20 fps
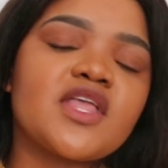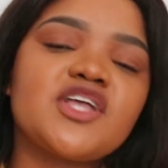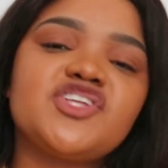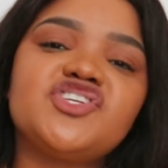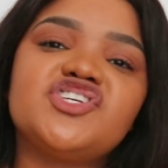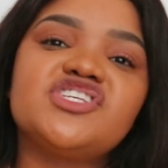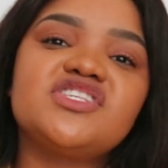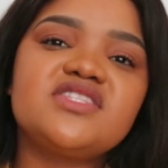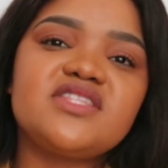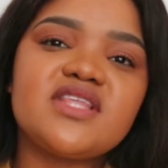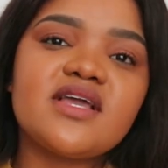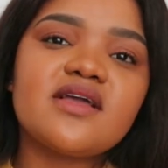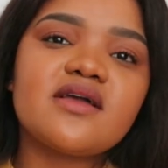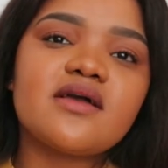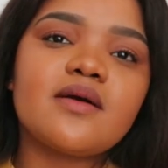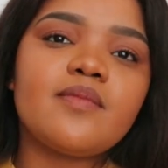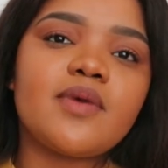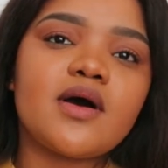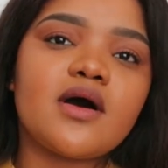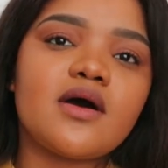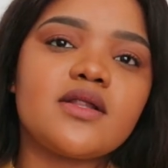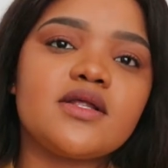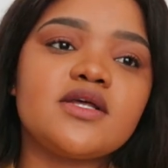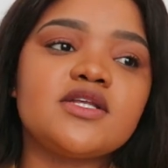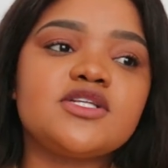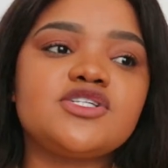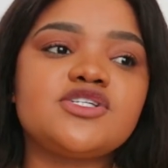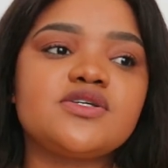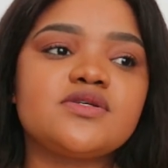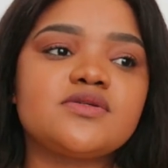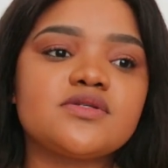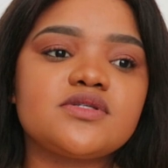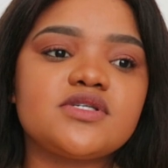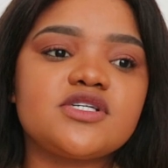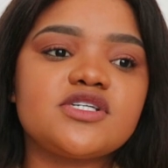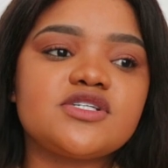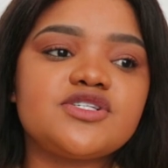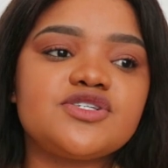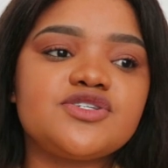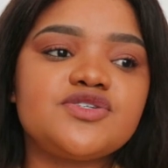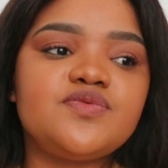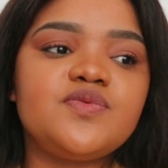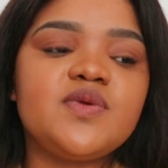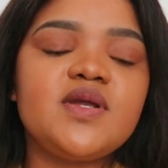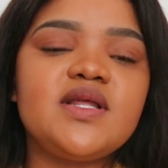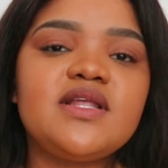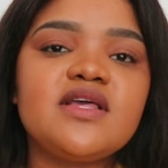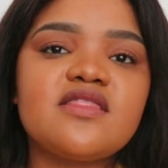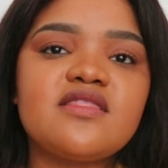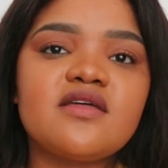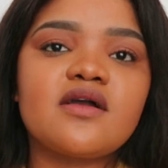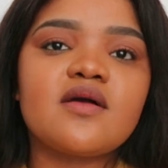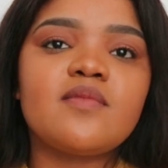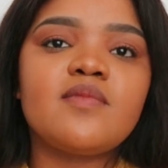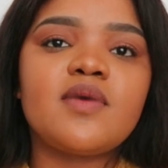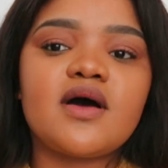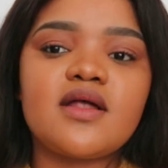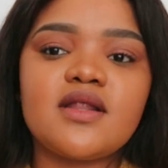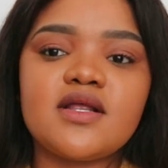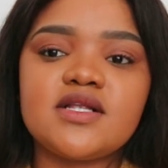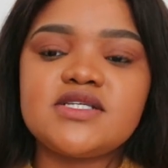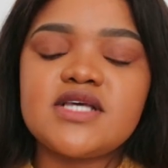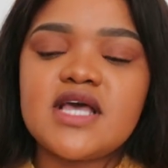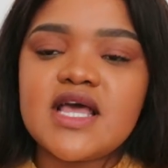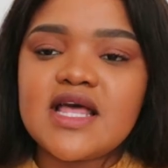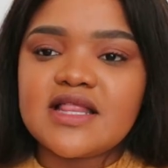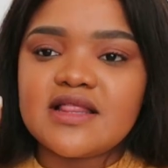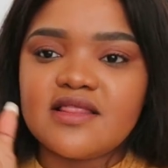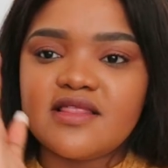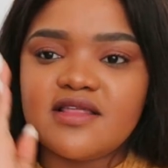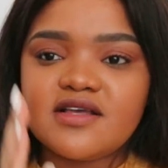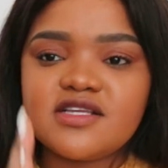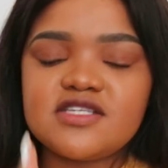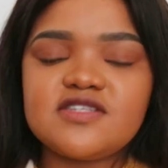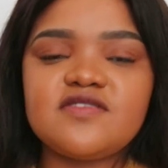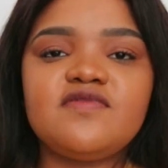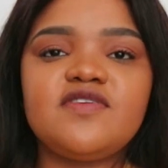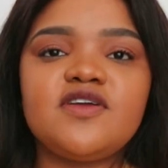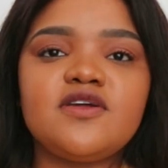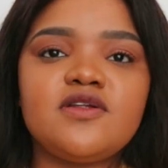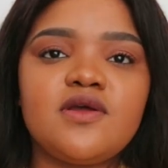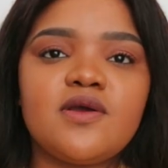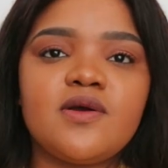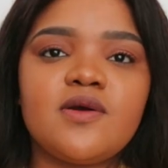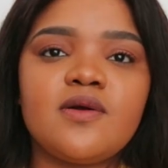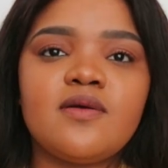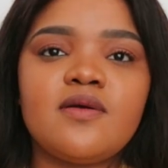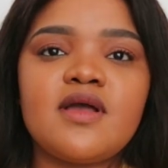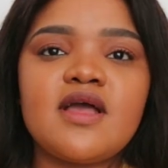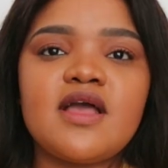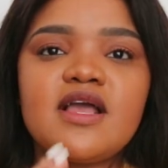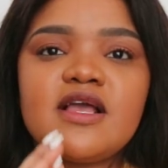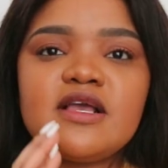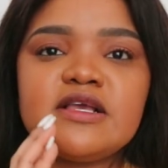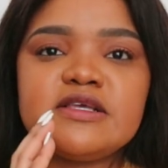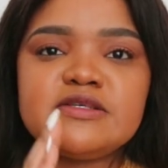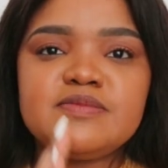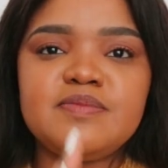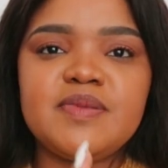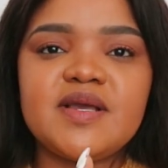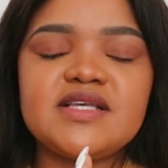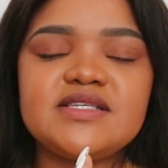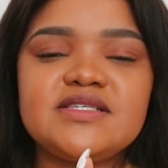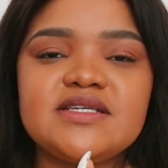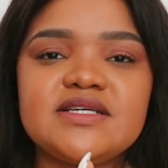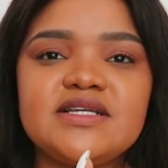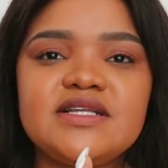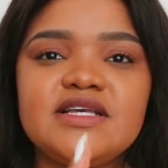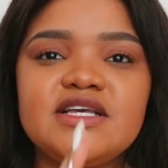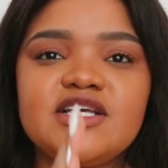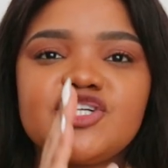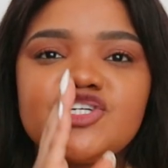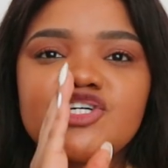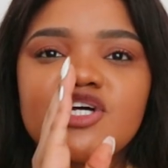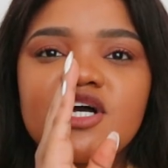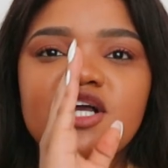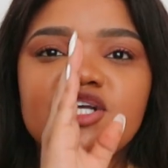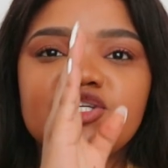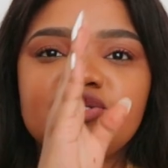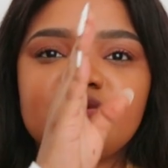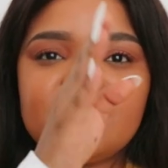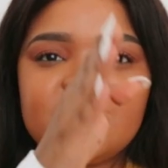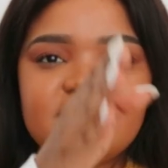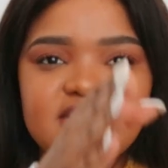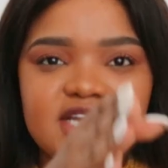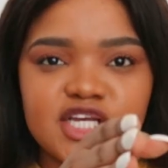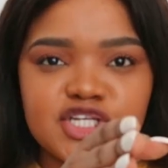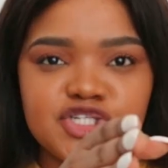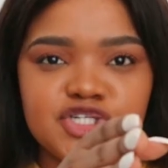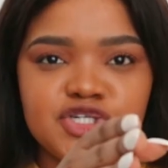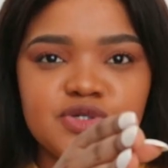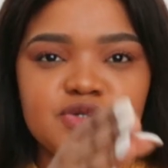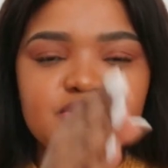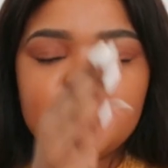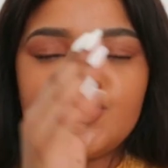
just think about it. Just really think about it. This video is basically trying to get you